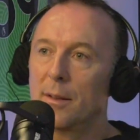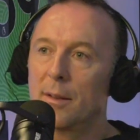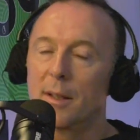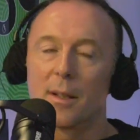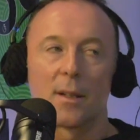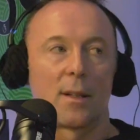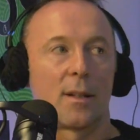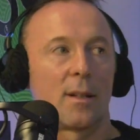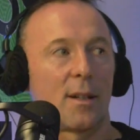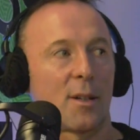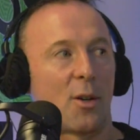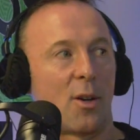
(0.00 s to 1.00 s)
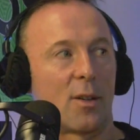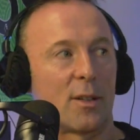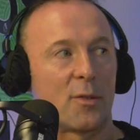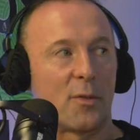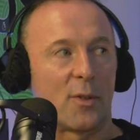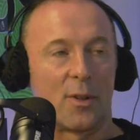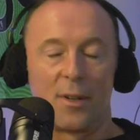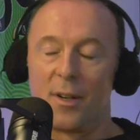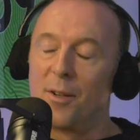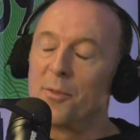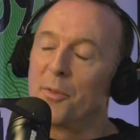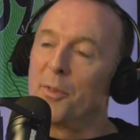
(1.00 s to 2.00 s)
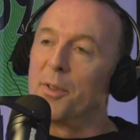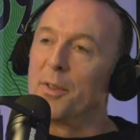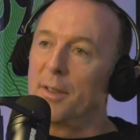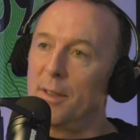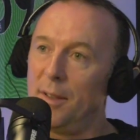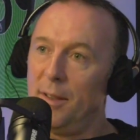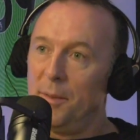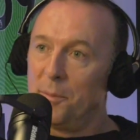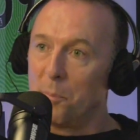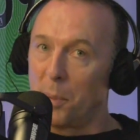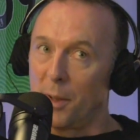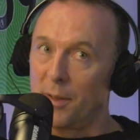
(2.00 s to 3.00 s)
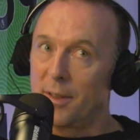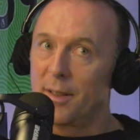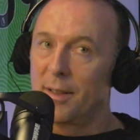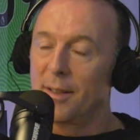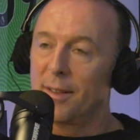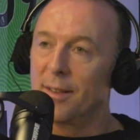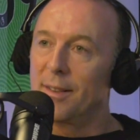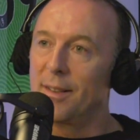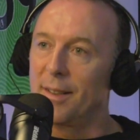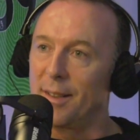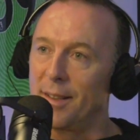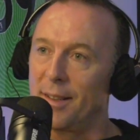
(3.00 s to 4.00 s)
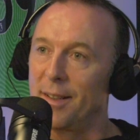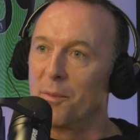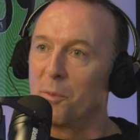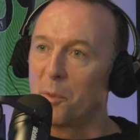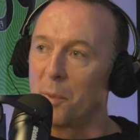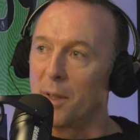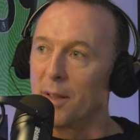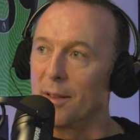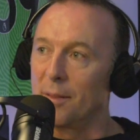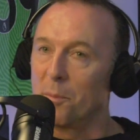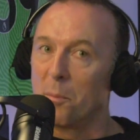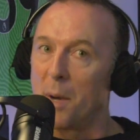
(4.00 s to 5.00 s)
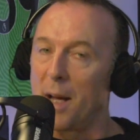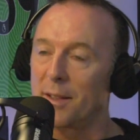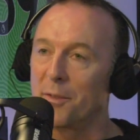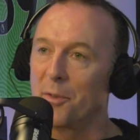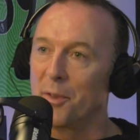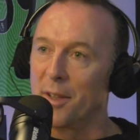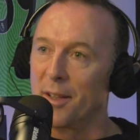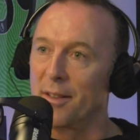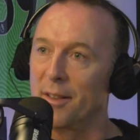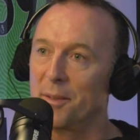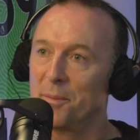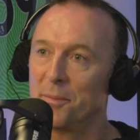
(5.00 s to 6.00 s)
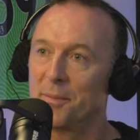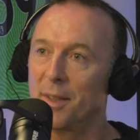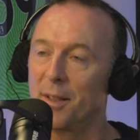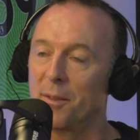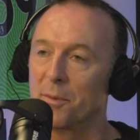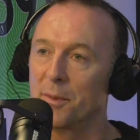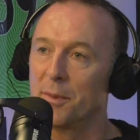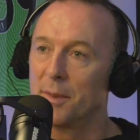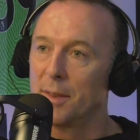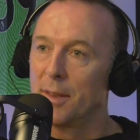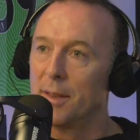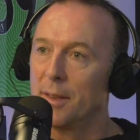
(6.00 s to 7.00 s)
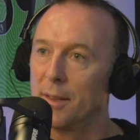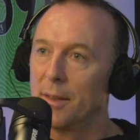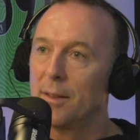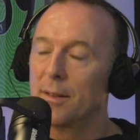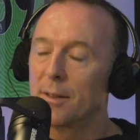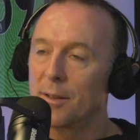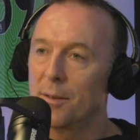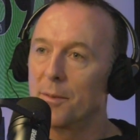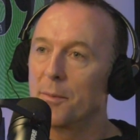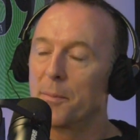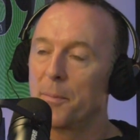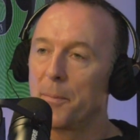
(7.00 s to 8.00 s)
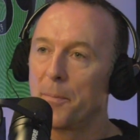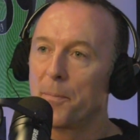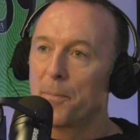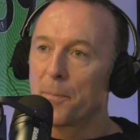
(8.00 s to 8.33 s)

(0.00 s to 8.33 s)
Like a college for Longford built would be massive for the area. It's a college for the community, and our vision